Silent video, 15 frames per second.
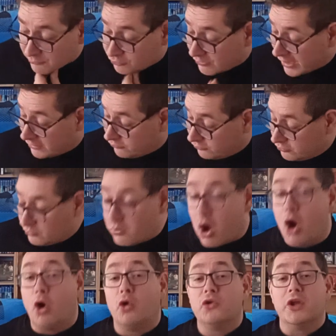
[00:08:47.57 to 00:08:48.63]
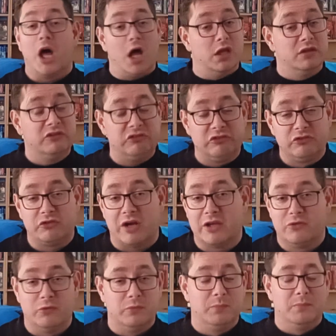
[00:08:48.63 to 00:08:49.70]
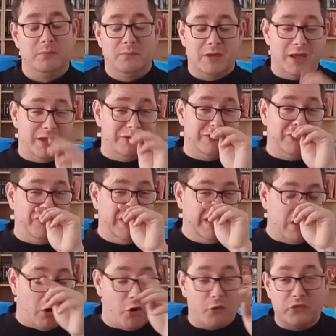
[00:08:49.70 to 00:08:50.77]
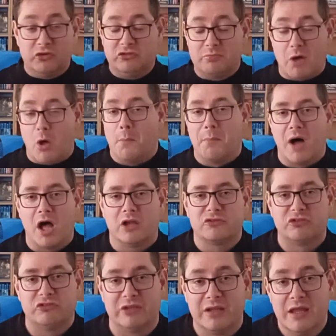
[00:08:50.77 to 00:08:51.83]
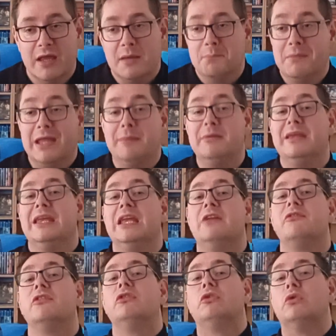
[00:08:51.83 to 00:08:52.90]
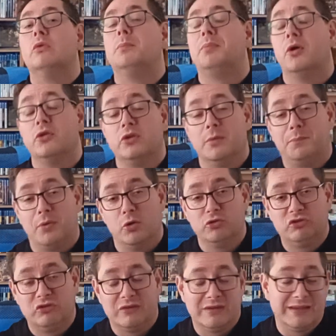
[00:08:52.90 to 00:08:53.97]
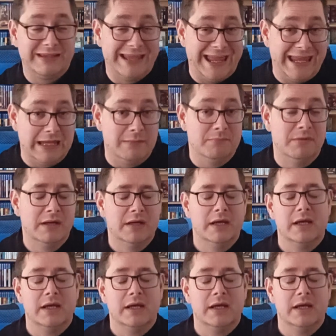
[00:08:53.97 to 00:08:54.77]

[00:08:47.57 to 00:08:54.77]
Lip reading: trying to do all the hunts, trying to defeat all the small bosses, and maybe even do the post-game